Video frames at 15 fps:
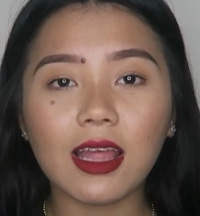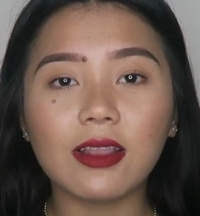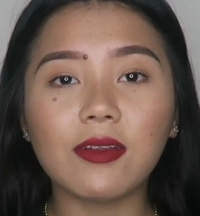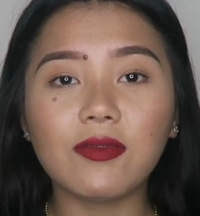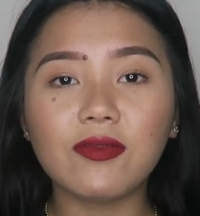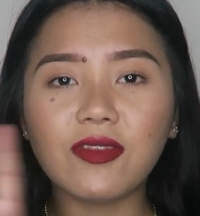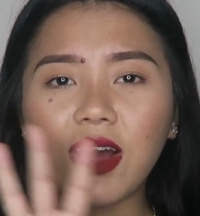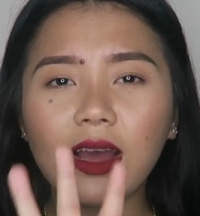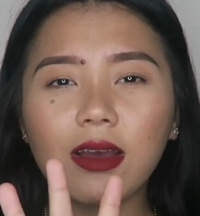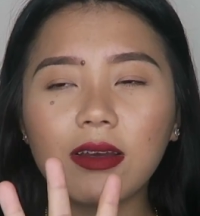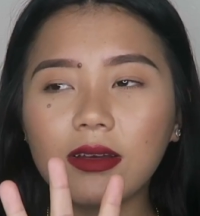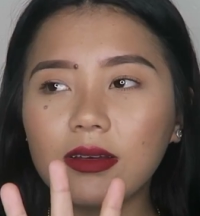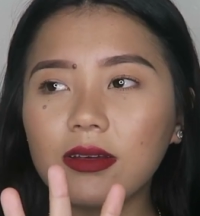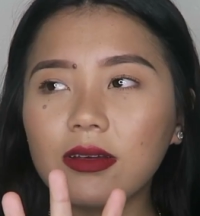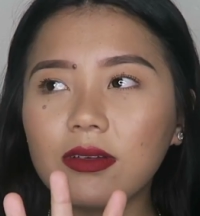and the
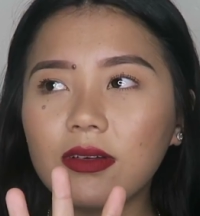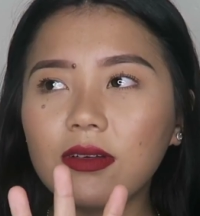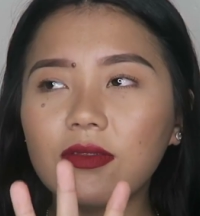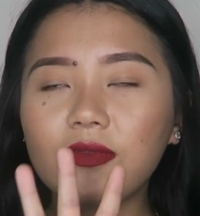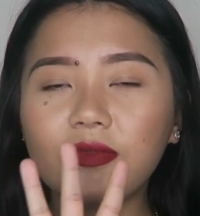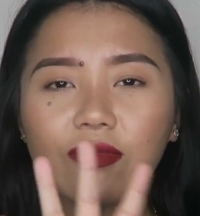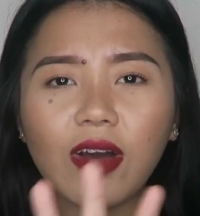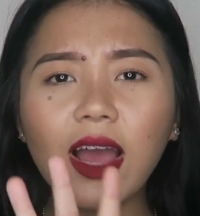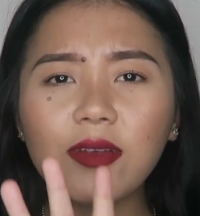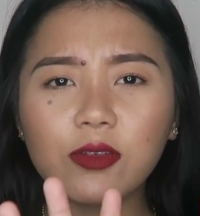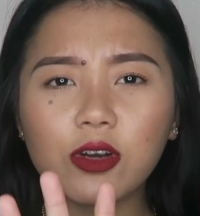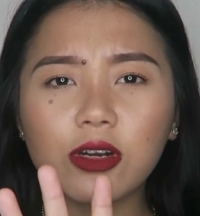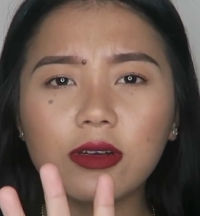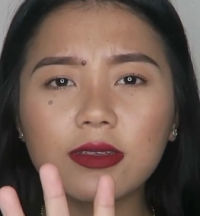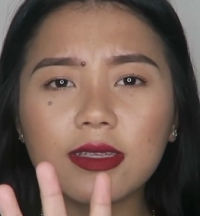
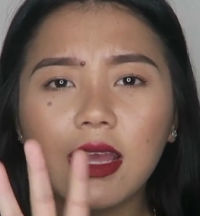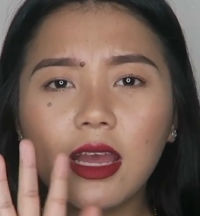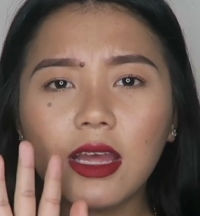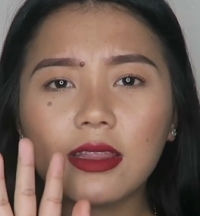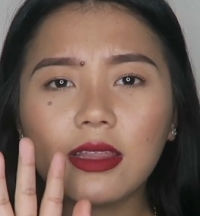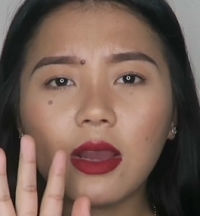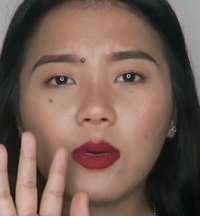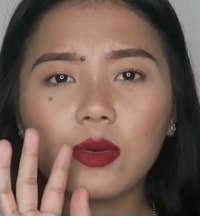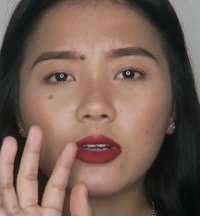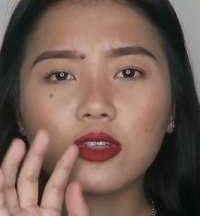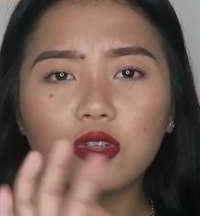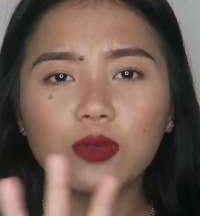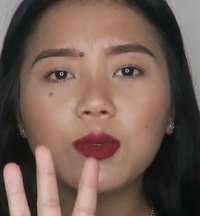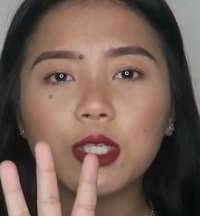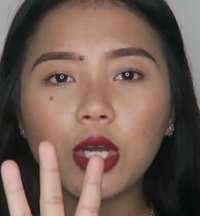five girls that were
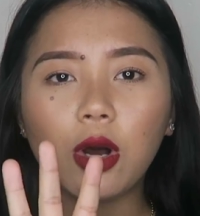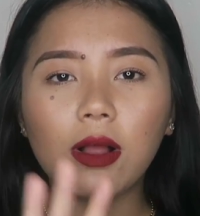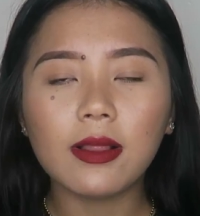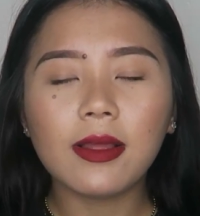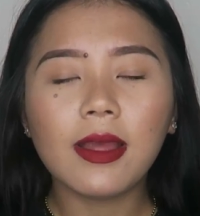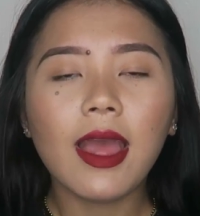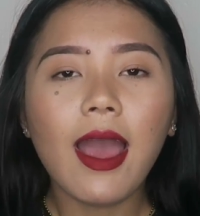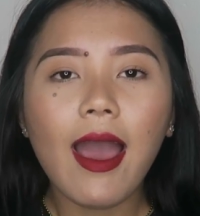super tall,